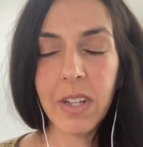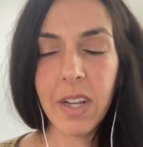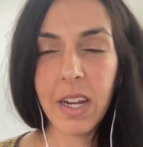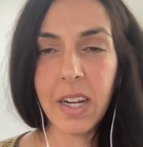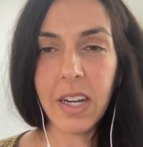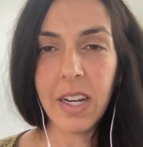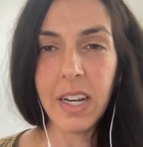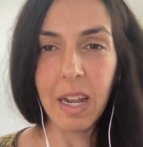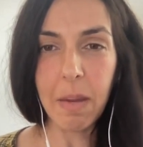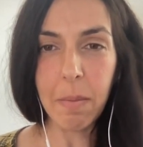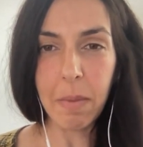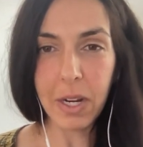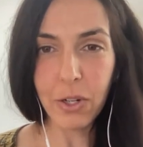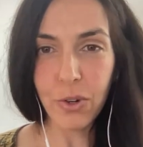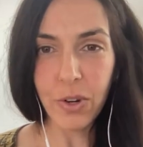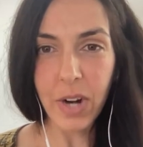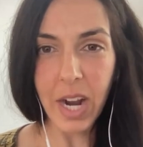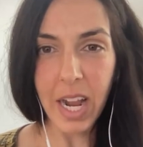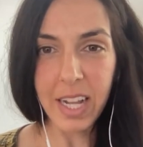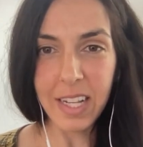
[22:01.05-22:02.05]
of naming
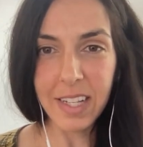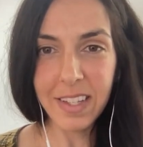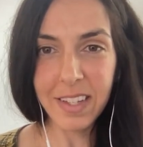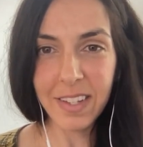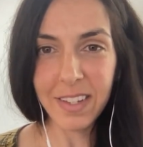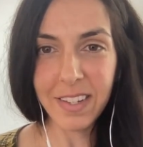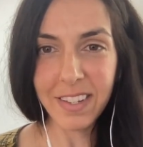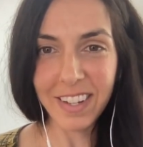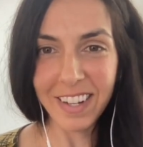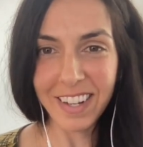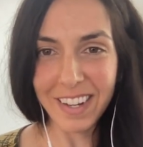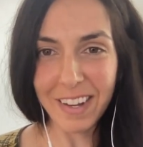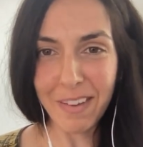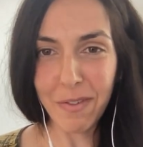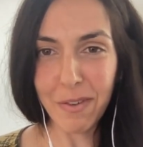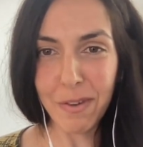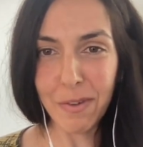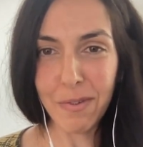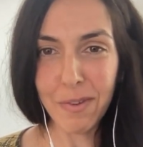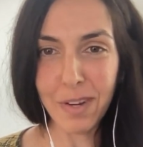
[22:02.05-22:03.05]
trends. Like
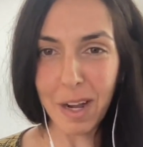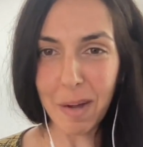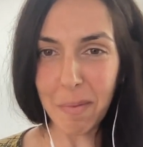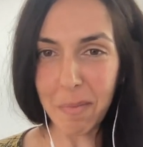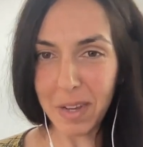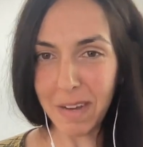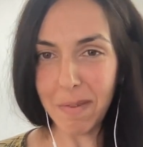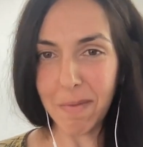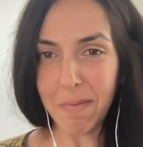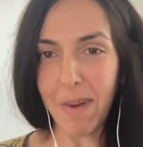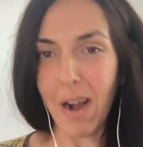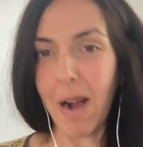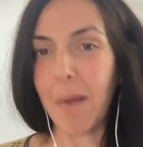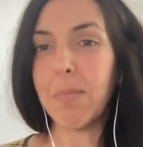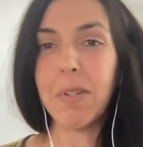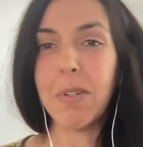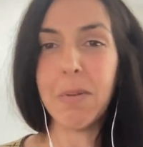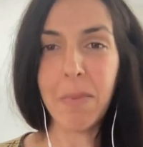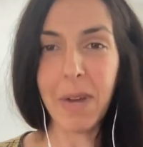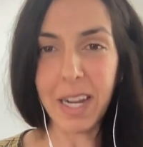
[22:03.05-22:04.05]
if you tell me uh,
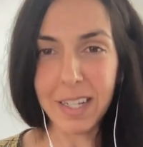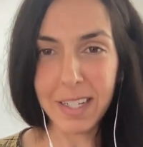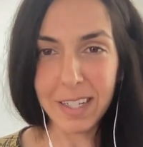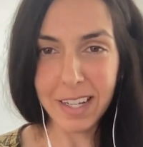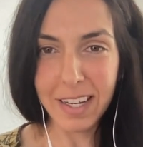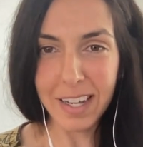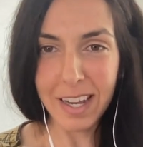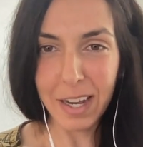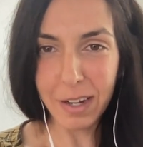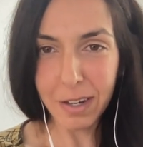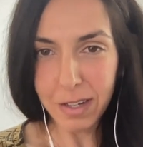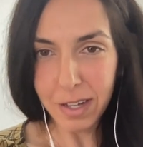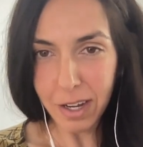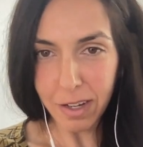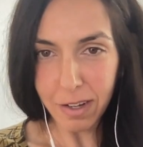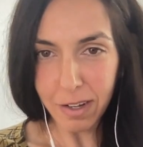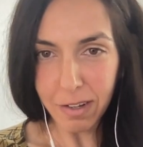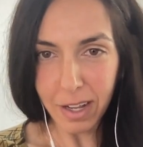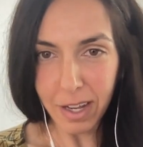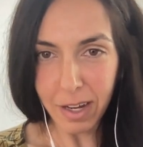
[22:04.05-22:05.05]
Optimizely, I could
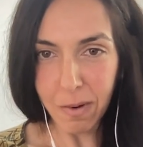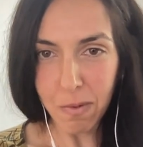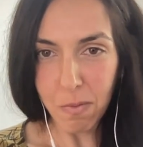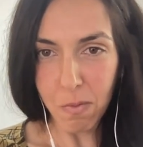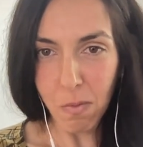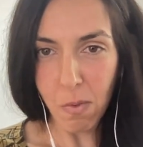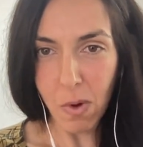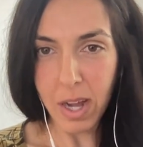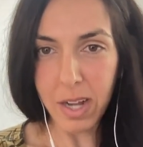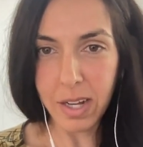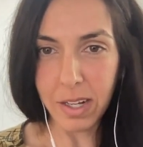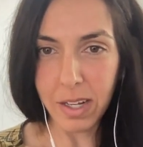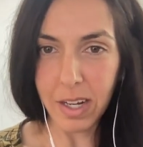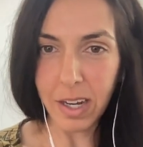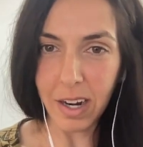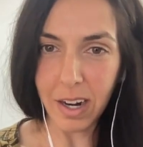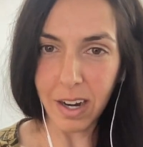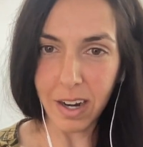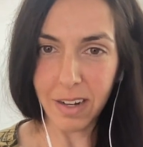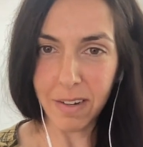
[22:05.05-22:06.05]
tell you like what
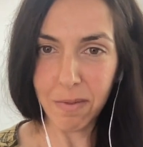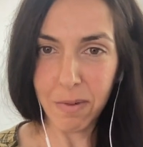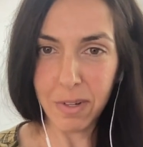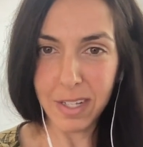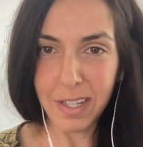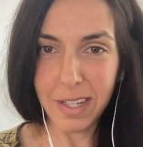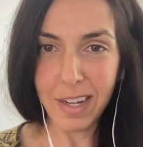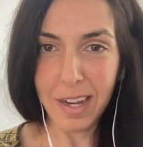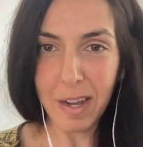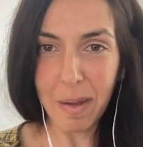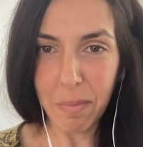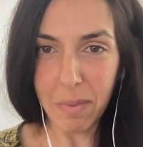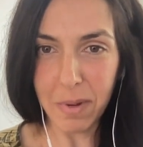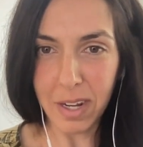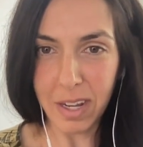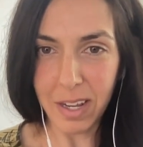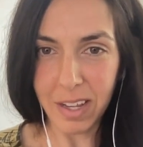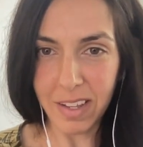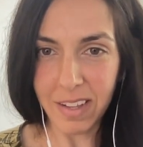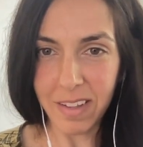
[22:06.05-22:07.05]
year was the
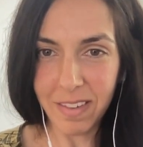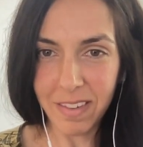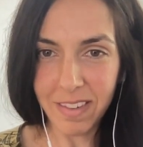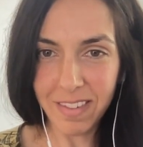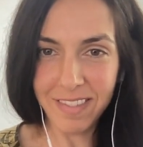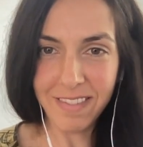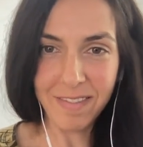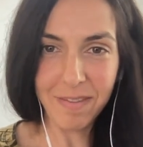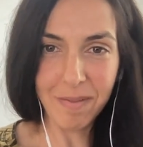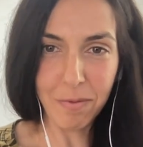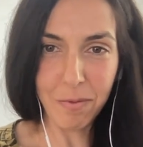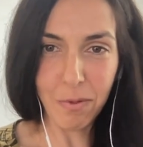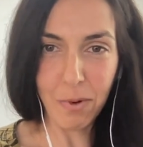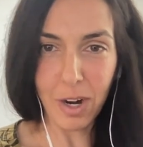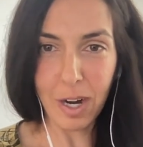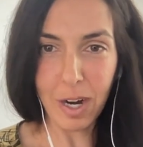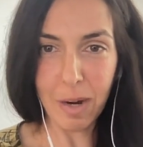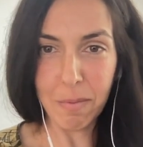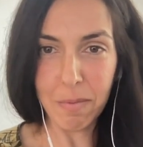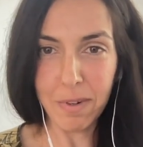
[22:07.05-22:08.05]
company
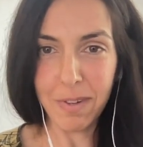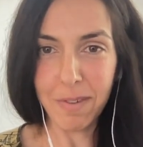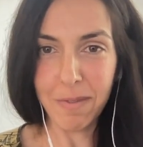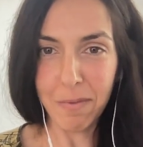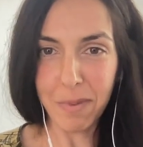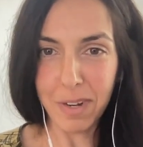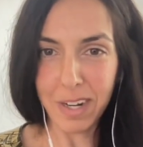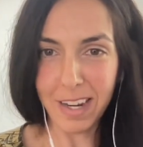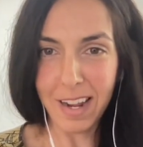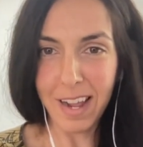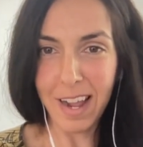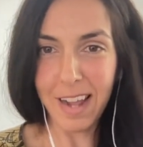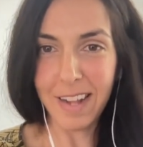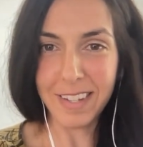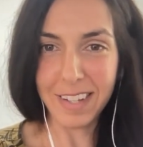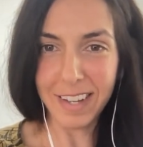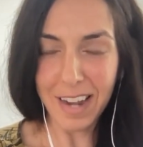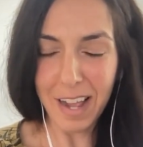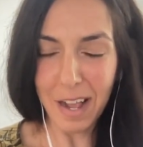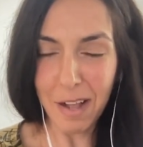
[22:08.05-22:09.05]
formed when it
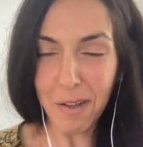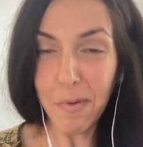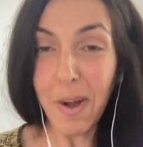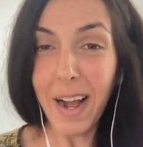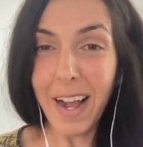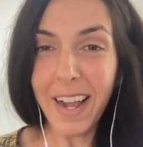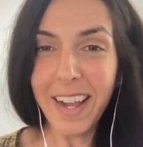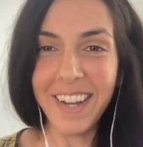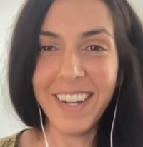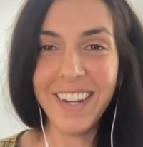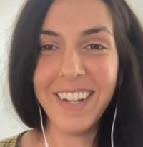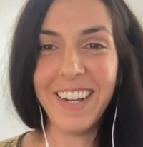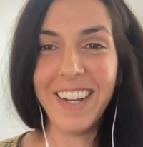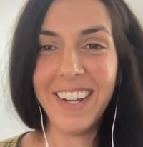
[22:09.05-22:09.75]
ends in ly.